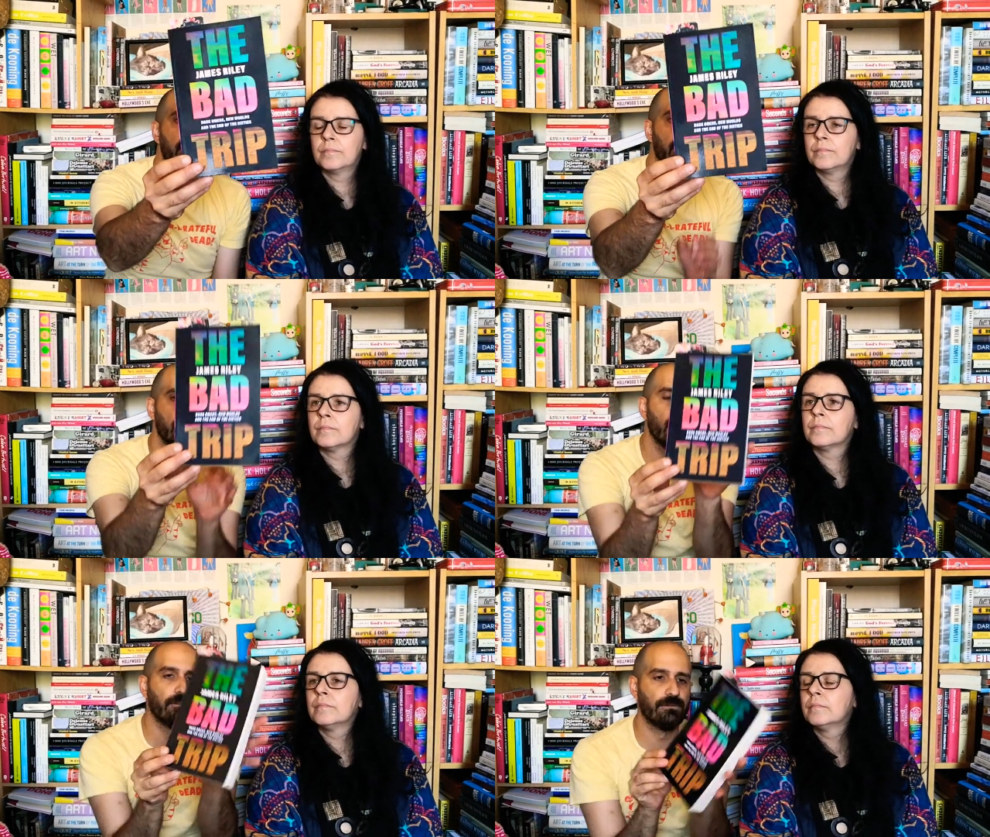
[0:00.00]
Speaker 1: This
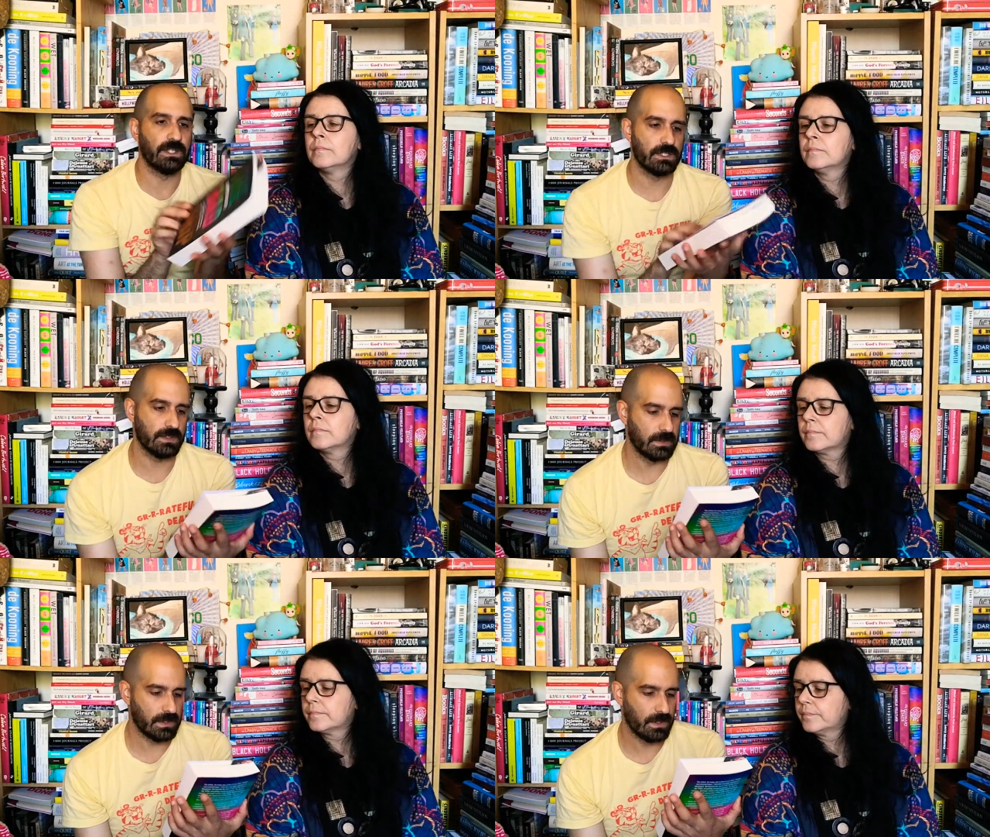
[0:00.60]
is
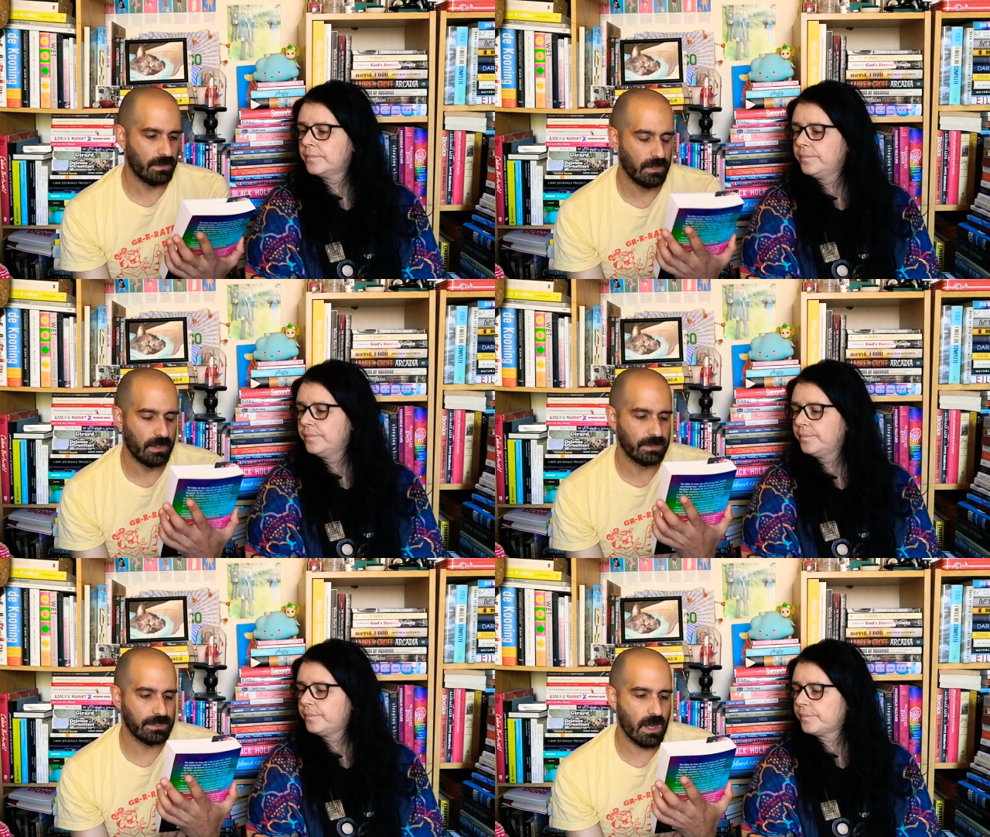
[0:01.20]
non-fiction,
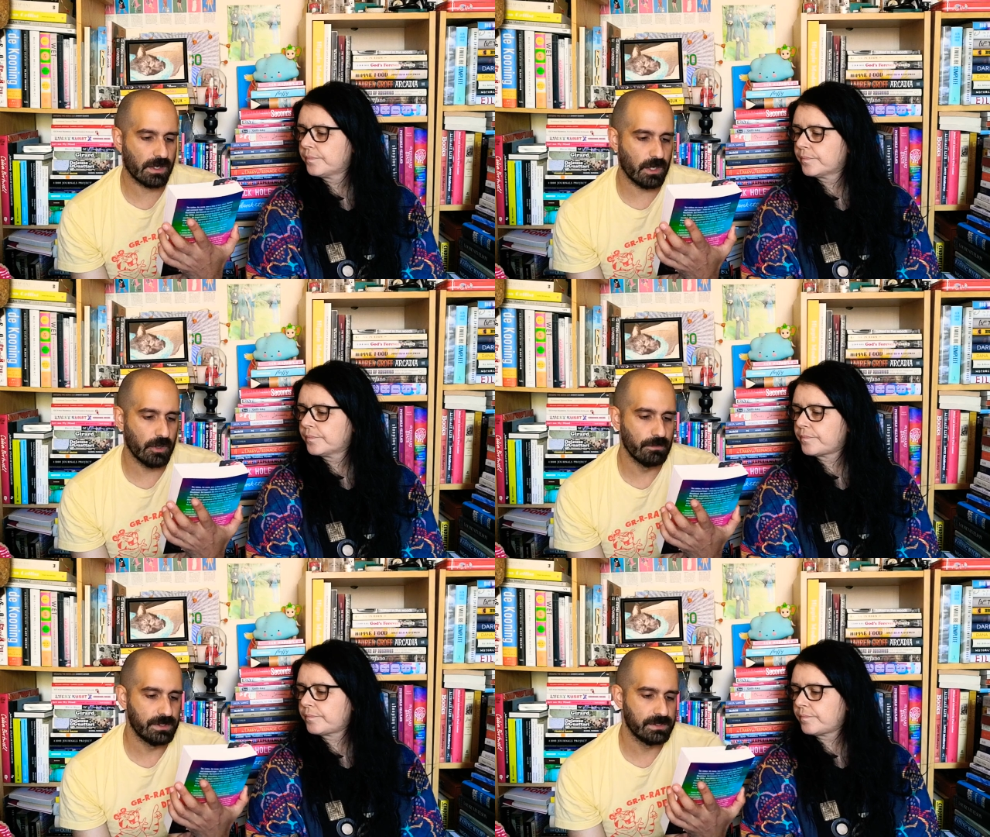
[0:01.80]
Dark
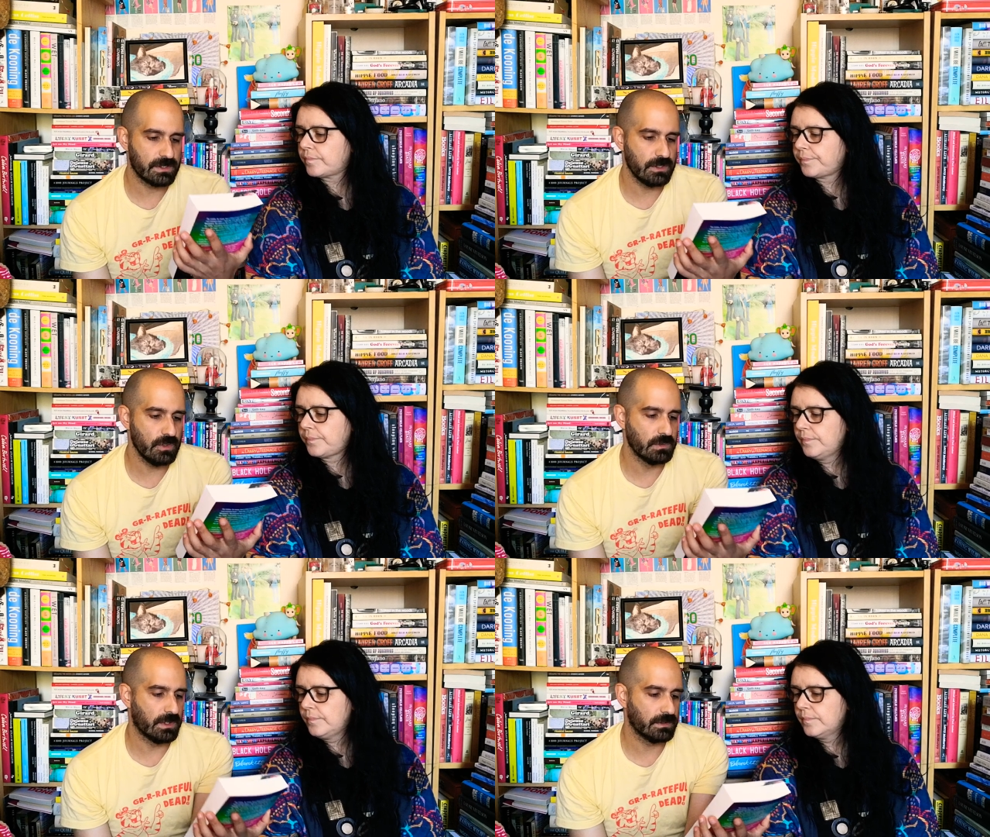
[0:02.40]
Omens,
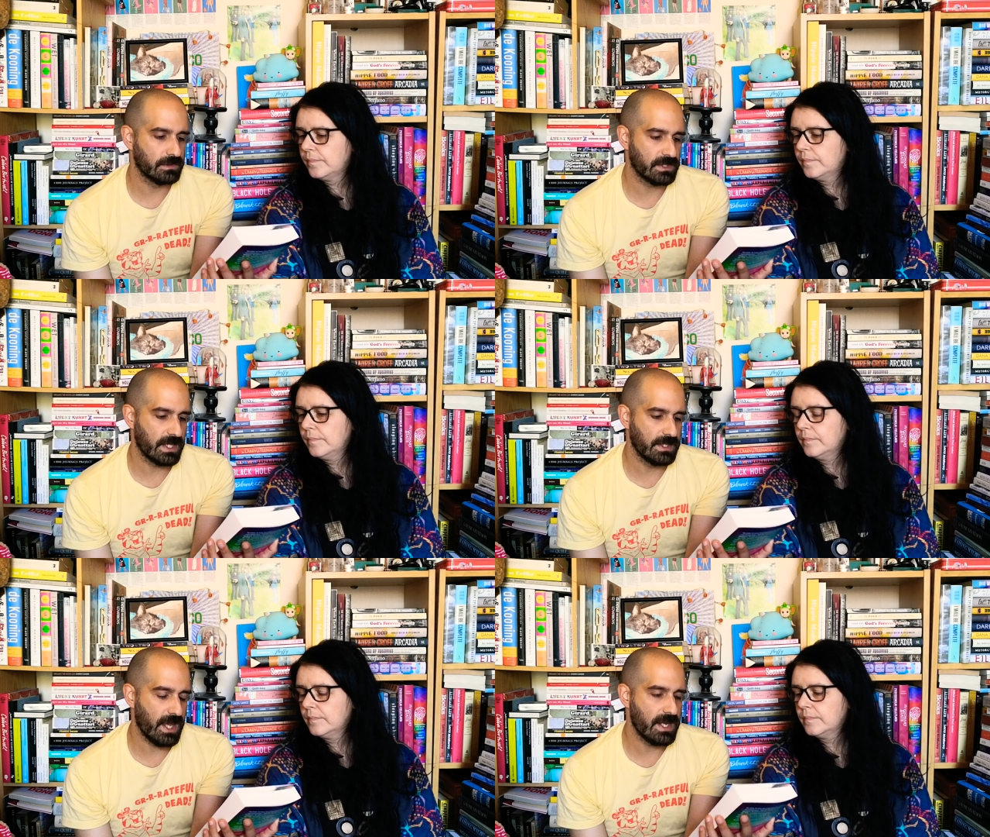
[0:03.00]
New Worlds,
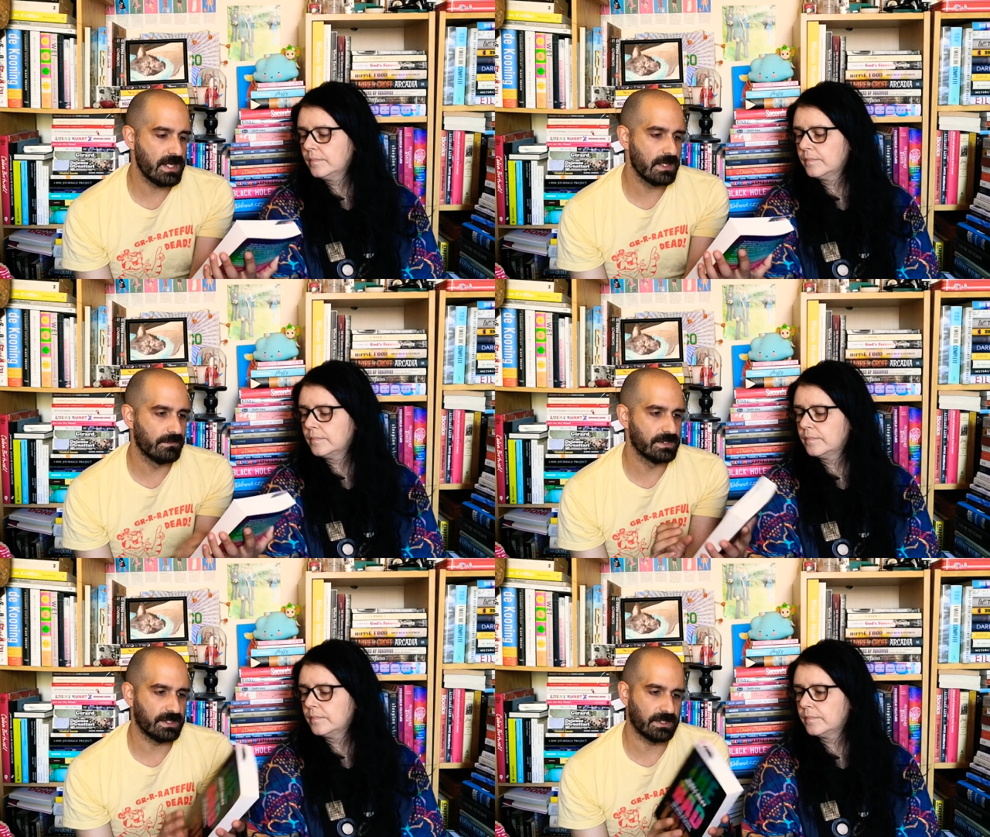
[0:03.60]
and the End of
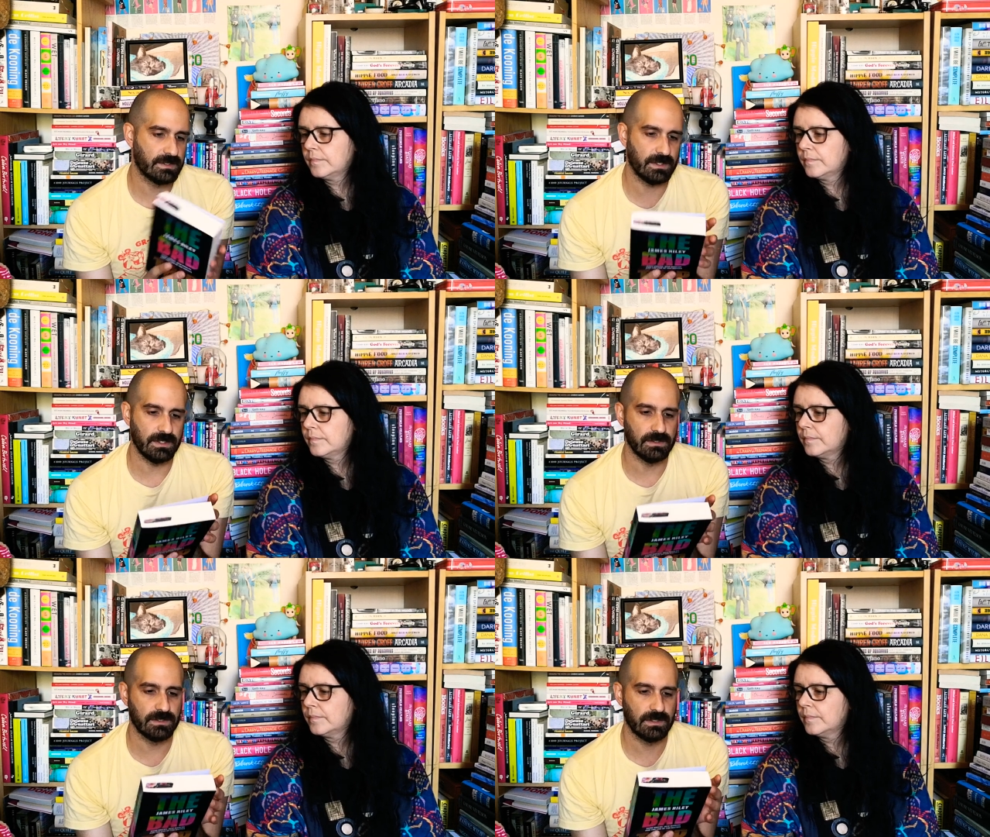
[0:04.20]
the
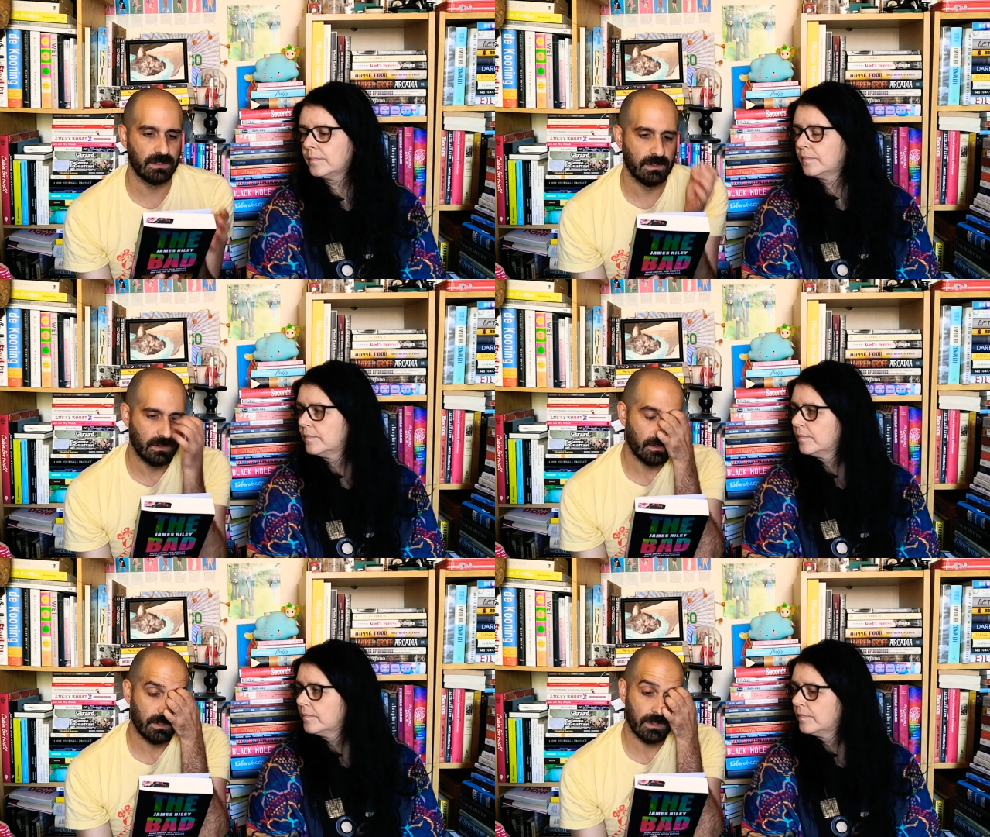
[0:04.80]
60s.
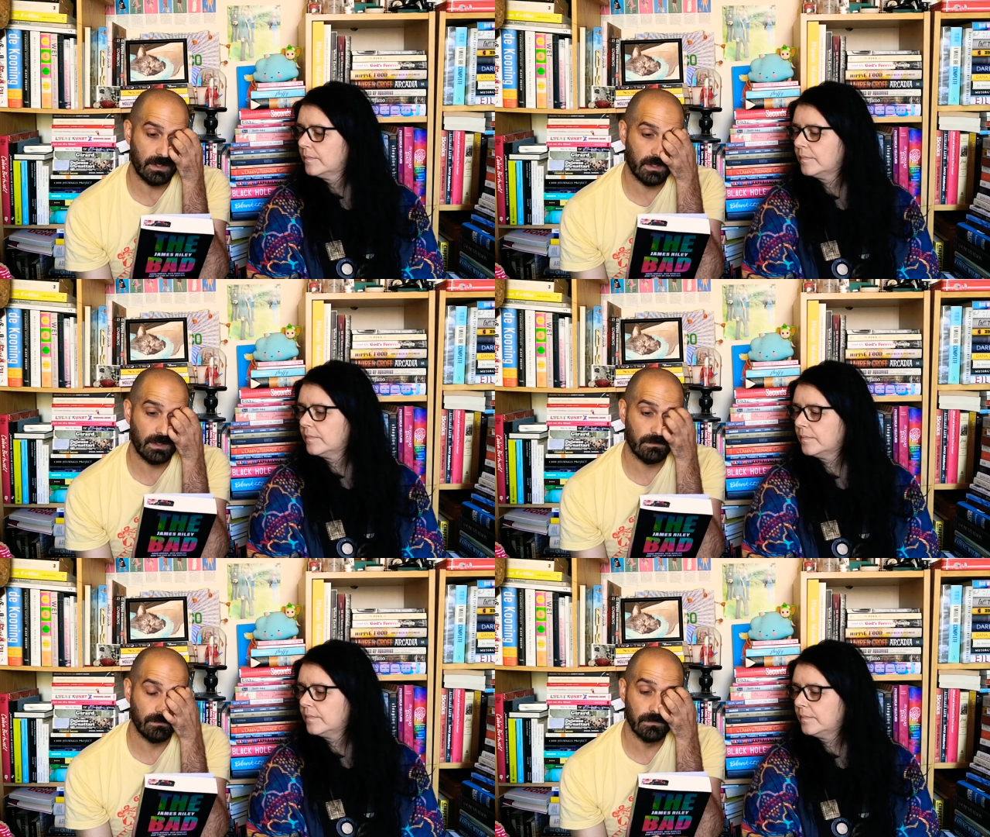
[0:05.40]

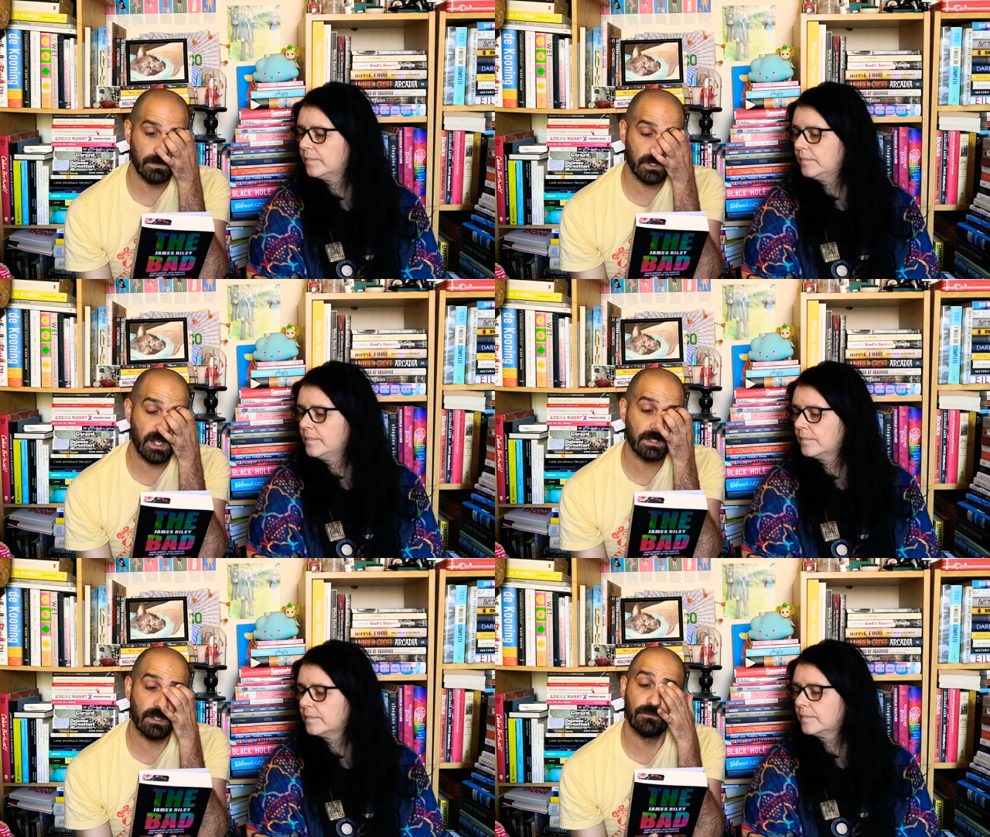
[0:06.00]
Um, so yeah,
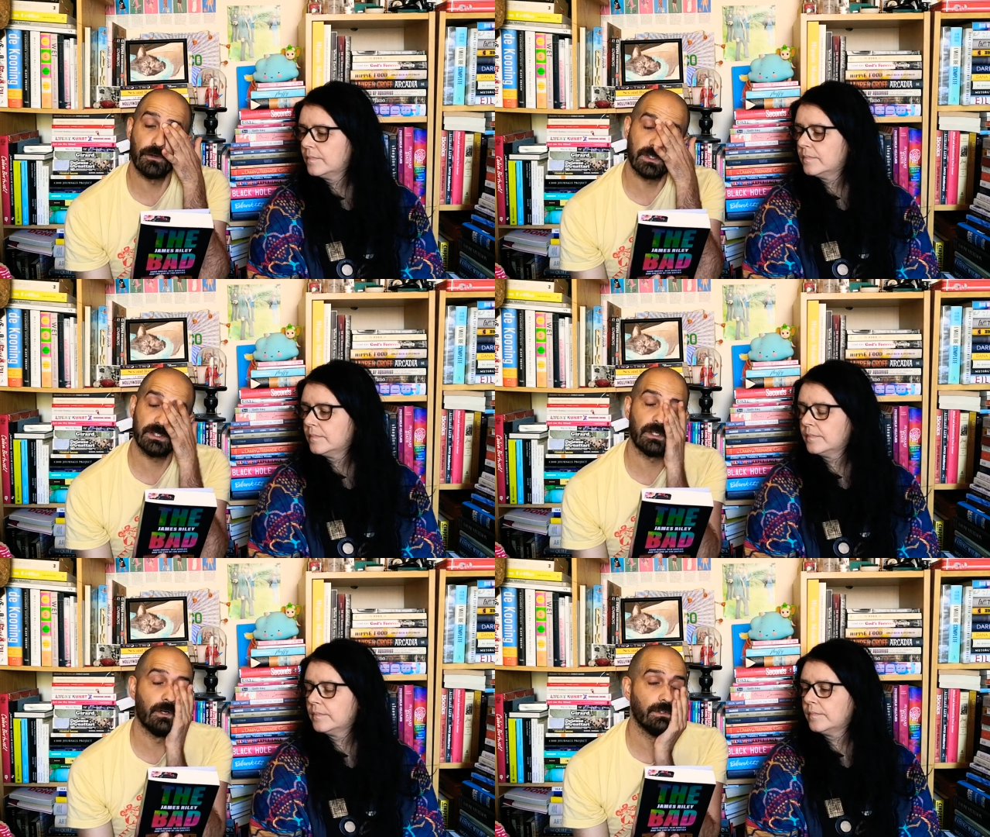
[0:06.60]
it's kind of focusing